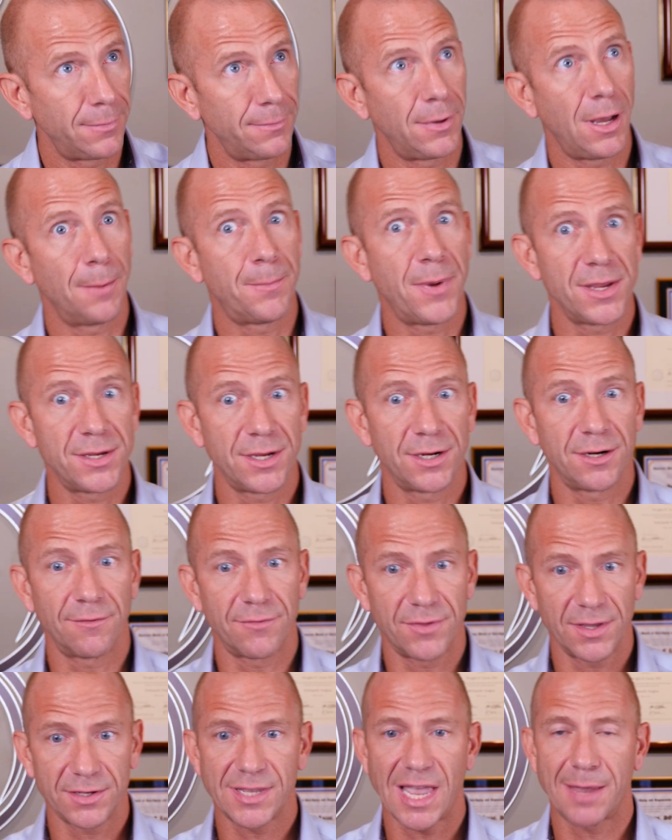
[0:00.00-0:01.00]
opinion
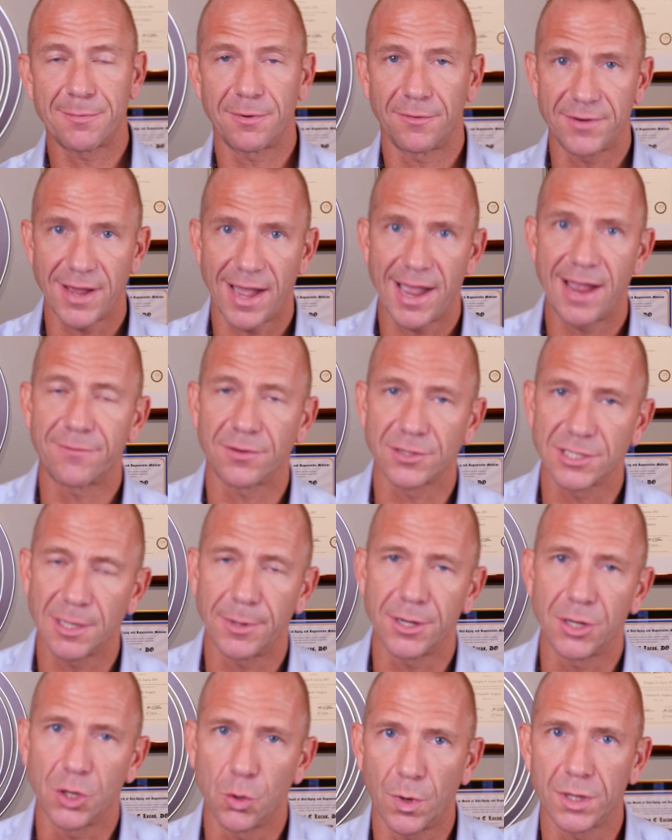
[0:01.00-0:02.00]
of this type of diet for
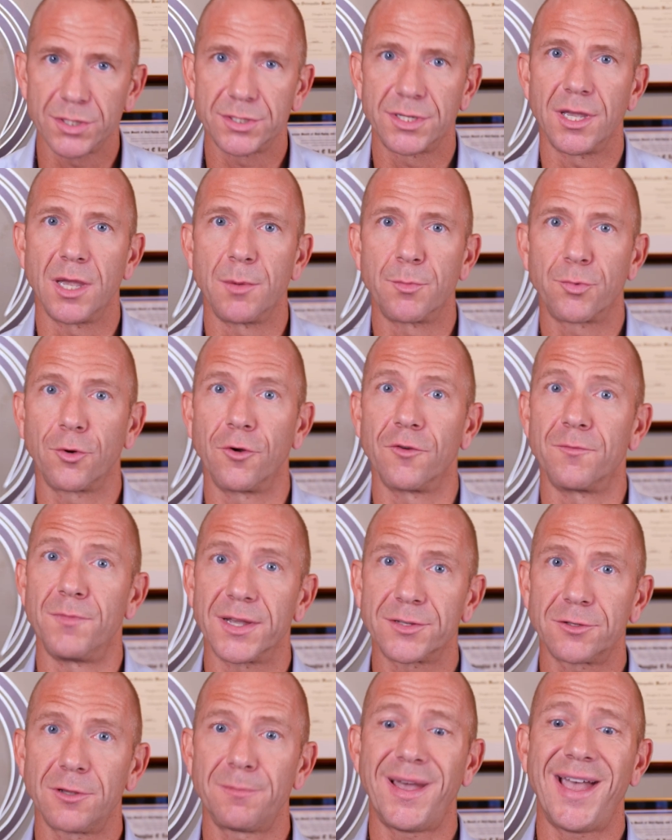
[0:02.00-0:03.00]
somebody who wants to improve
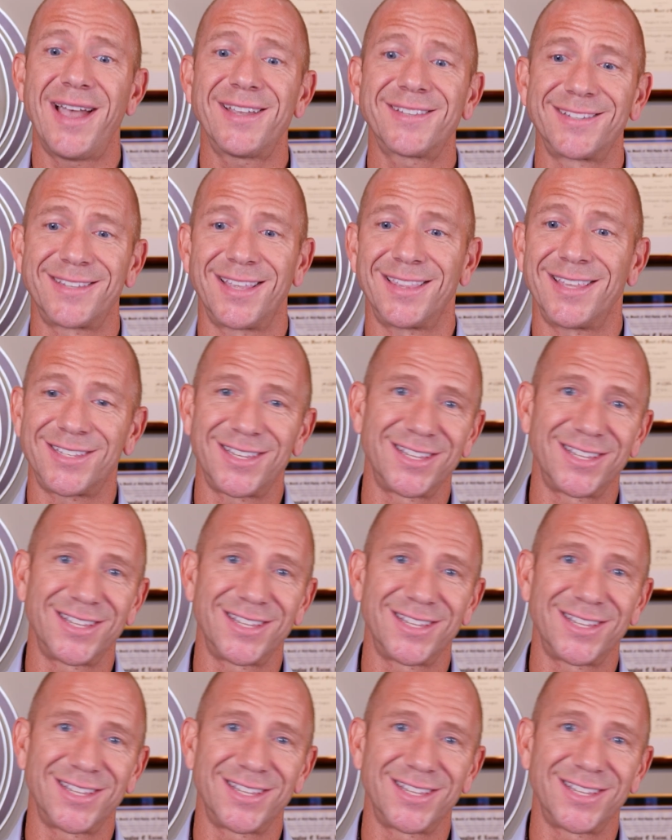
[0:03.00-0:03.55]
muscle mass is that this